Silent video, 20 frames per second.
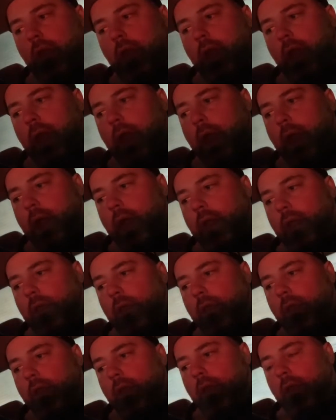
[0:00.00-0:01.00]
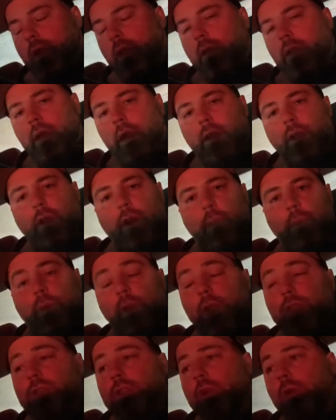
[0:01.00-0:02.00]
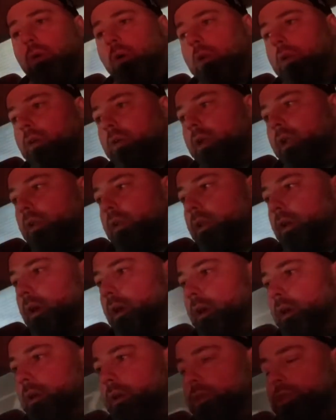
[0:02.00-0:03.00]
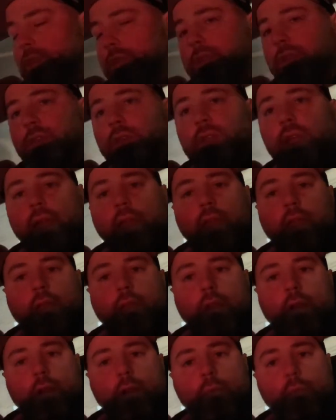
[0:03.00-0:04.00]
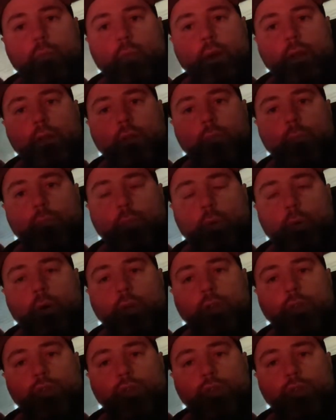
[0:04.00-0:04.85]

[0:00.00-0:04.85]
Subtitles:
And, you know, I placed the order, and just as I went to pour the